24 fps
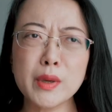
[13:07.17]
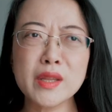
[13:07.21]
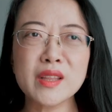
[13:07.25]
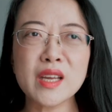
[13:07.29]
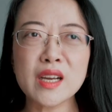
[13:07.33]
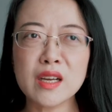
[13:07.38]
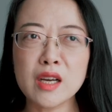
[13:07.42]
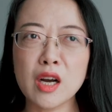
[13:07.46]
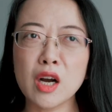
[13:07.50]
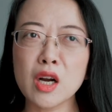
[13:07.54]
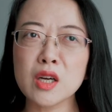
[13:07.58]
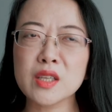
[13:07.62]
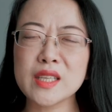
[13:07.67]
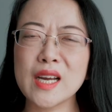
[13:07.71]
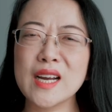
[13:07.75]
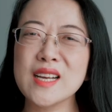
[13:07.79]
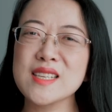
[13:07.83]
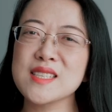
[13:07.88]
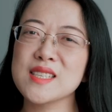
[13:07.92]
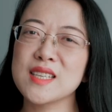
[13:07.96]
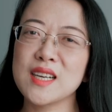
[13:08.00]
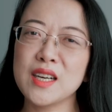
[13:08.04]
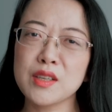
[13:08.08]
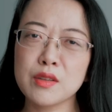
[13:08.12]
But that card
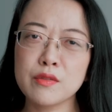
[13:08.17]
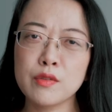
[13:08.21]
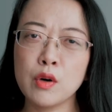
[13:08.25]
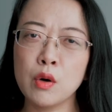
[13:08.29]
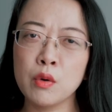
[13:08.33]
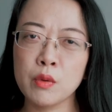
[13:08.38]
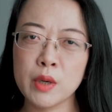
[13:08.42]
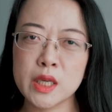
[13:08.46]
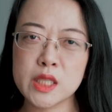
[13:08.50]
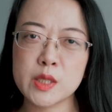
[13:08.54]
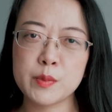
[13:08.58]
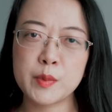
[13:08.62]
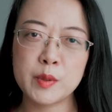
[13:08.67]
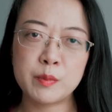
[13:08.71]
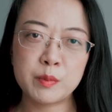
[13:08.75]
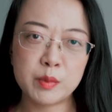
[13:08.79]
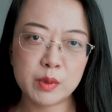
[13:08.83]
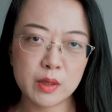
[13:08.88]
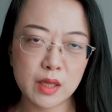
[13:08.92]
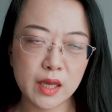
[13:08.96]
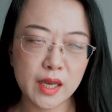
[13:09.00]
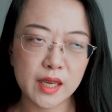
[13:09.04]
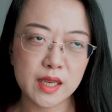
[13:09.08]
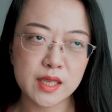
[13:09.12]
has kind of already been
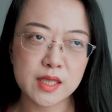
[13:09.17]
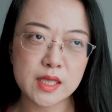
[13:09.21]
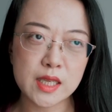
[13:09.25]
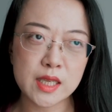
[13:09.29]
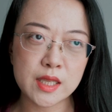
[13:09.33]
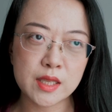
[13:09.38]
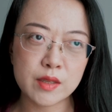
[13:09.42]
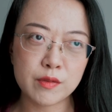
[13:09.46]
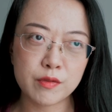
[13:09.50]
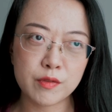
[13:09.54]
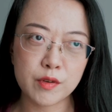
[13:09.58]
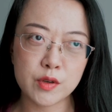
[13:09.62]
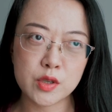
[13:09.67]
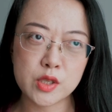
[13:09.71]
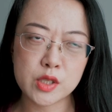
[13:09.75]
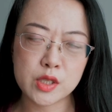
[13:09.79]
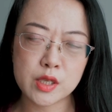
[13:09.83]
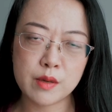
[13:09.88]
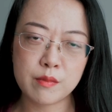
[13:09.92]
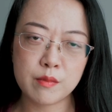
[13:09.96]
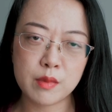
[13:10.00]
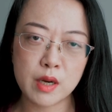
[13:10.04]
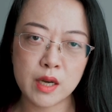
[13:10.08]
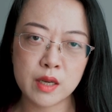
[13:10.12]
played in the first
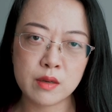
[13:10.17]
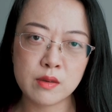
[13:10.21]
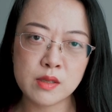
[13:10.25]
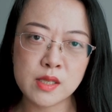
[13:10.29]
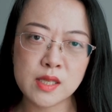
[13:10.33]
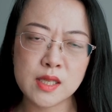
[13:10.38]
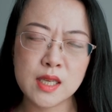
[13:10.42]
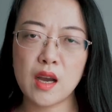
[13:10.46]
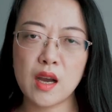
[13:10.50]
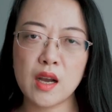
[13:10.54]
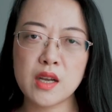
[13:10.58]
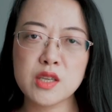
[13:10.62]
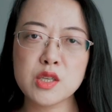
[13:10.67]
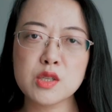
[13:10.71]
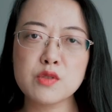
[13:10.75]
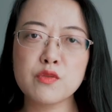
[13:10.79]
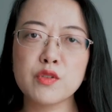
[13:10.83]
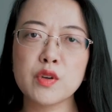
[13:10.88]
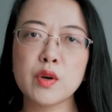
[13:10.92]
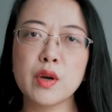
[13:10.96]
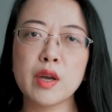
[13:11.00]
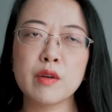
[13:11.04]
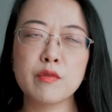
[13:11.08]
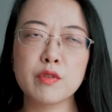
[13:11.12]
10 miles. I just
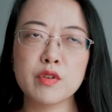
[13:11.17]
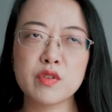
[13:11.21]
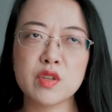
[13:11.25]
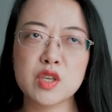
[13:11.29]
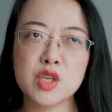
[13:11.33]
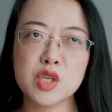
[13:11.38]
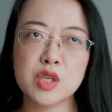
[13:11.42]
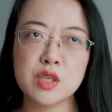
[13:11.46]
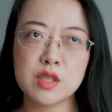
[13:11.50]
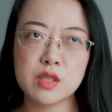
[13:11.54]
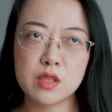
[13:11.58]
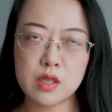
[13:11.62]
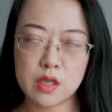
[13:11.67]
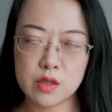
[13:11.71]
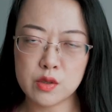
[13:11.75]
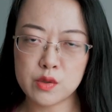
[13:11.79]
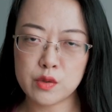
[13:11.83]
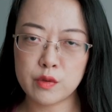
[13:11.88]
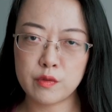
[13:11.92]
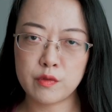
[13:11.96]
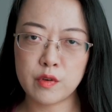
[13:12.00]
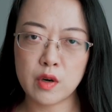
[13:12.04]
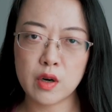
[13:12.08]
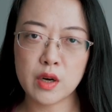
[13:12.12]
feel everything she's done
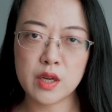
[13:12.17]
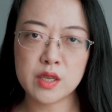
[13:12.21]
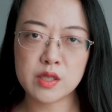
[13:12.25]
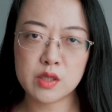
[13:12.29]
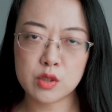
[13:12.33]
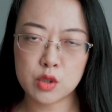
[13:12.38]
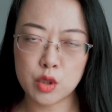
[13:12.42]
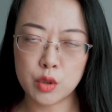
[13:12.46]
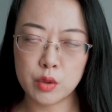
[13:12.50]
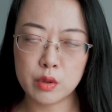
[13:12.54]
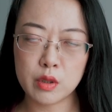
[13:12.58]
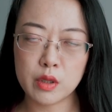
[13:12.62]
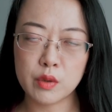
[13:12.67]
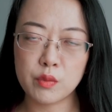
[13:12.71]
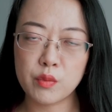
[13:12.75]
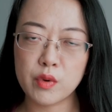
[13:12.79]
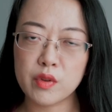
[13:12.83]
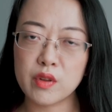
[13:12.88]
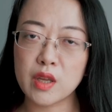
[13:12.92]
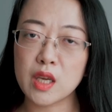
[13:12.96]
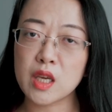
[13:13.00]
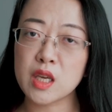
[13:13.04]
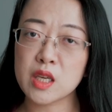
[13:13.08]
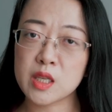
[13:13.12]
so far is totally
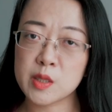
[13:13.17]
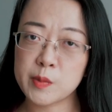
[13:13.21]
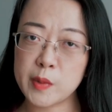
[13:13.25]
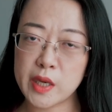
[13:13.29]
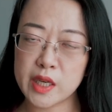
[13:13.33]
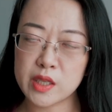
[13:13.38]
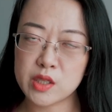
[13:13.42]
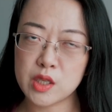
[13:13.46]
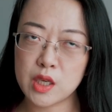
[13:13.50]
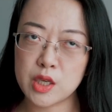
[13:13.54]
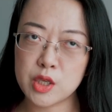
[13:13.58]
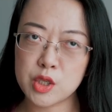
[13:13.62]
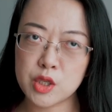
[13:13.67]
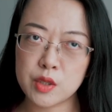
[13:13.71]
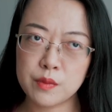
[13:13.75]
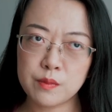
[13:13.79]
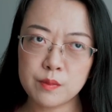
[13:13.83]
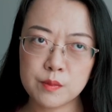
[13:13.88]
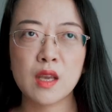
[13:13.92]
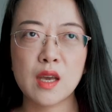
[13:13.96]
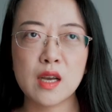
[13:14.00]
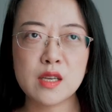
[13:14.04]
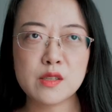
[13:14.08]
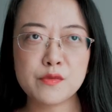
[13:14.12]
within
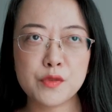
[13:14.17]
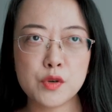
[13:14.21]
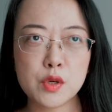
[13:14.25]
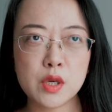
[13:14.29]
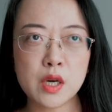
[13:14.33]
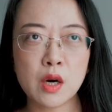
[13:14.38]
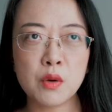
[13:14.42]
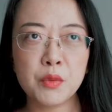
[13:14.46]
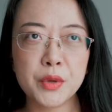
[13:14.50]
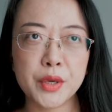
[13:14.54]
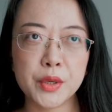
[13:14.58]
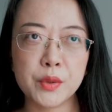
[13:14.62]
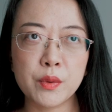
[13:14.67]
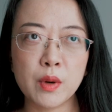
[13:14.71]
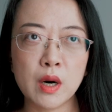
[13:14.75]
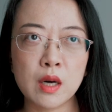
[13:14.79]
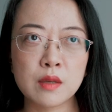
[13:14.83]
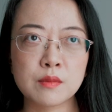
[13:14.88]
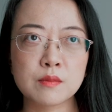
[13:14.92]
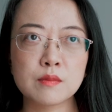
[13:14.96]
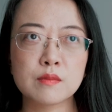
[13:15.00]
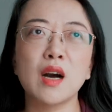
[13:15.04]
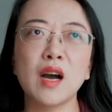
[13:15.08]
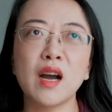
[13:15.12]
expectation. As for Gao
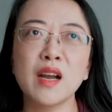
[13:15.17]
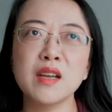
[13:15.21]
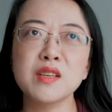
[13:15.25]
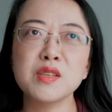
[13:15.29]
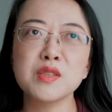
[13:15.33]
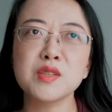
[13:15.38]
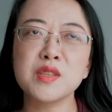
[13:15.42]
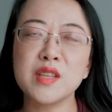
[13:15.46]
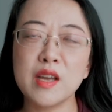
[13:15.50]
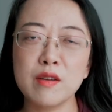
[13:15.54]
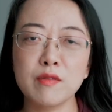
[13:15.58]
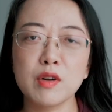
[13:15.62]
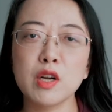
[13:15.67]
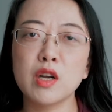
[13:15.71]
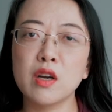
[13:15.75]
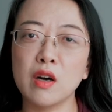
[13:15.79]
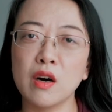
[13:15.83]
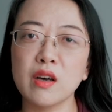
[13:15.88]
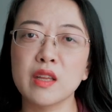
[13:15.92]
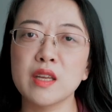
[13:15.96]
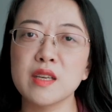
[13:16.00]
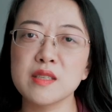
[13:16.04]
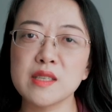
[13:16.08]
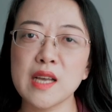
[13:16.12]
Weiguang, I just never
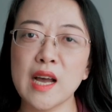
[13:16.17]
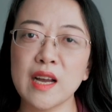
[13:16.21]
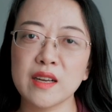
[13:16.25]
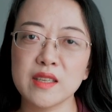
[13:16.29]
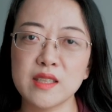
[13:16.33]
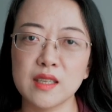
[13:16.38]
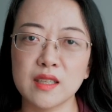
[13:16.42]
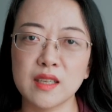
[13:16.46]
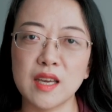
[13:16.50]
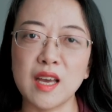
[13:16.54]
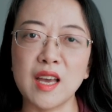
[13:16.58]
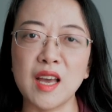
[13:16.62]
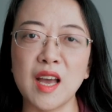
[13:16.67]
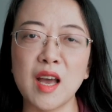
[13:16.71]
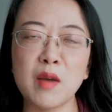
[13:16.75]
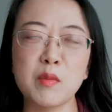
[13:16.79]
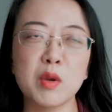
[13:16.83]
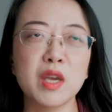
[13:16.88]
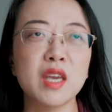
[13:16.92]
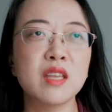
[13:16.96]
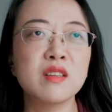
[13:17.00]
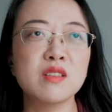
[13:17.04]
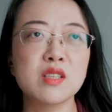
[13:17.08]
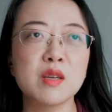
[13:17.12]
got his acting. I
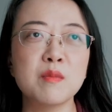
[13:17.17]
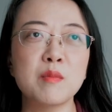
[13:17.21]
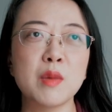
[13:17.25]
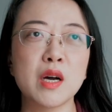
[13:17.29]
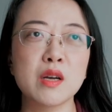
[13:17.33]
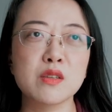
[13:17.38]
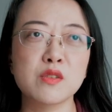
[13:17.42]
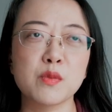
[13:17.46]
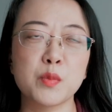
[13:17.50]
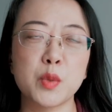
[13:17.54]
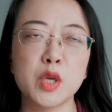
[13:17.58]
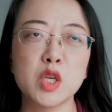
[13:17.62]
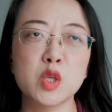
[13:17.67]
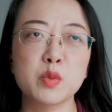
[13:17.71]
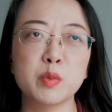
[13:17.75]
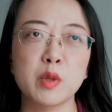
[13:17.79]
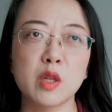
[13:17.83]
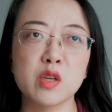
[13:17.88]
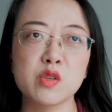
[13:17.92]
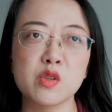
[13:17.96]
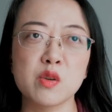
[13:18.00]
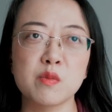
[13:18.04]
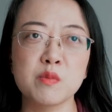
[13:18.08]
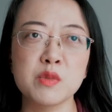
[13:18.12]
mean, in 10 Miles of Peach
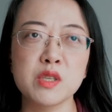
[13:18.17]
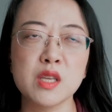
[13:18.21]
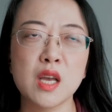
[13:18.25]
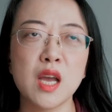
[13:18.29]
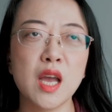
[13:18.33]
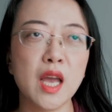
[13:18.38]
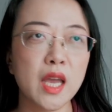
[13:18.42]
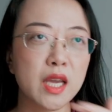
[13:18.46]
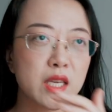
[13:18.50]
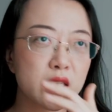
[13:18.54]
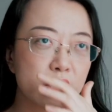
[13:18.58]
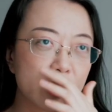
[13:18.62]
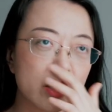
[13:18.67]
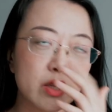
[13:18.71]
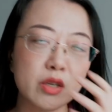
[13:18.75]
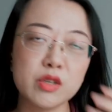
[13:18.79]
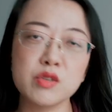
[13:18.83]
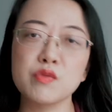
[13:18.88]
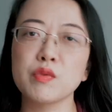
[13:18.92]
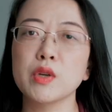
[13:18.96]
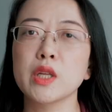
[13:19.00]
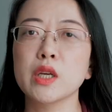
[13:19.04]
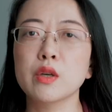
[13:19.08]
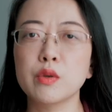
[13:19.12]
Blossoms, he just
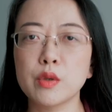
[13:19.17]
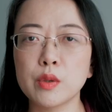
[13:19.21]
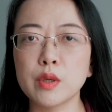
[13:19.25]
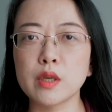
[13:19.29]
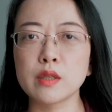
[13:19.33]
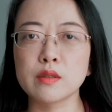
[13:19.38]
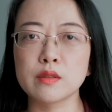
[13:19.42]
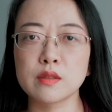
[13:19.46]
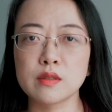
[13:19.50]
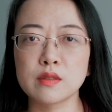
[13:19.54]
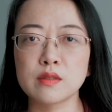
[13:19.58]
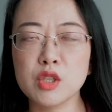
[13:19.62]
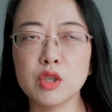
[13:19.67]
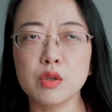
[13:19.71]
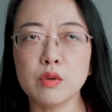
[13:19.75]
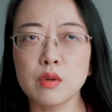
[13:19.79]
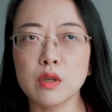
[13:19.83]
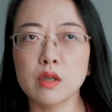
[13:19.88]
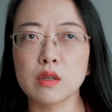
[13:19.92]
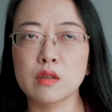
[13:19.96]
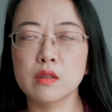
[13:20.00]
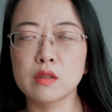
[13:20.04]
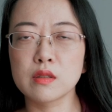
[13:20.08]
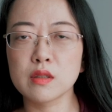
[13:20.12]
looks really
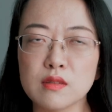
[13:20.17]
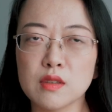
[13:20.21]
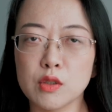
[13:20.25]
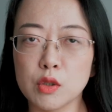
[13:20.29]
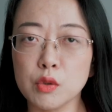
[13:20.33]
cool